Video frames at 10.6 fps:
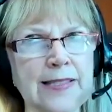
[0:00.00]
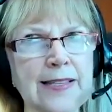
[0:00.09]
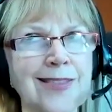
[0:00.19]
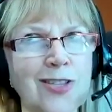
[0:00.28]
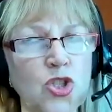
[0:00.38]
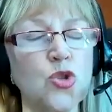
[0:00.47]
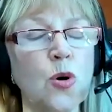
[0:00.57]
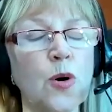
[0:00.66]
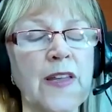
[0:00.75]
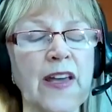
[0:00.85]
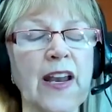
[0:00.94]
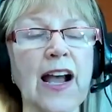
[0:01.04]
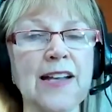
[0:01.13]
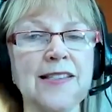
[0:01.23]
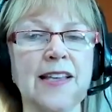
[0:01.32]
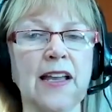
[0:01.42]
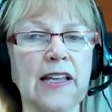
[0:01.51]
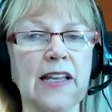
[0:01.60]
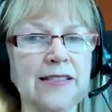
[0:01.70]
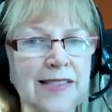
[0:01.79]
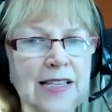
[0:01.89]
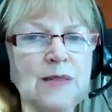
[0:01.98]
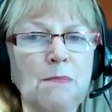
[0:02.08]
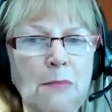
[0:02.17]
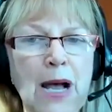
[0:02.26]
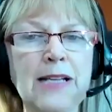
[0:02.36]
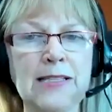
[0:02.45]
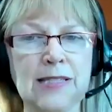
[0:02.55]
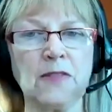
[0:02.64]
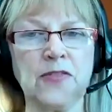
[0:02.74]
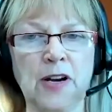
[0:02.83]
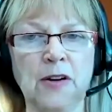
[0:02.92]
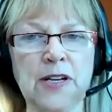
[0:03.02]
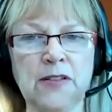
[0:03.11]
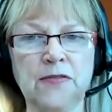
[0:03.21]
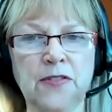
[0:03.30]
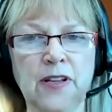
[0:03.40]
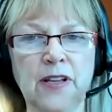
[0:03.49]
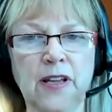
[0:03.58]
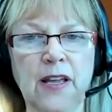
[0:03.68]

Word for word: is this the story that I say? Is this my self narrative?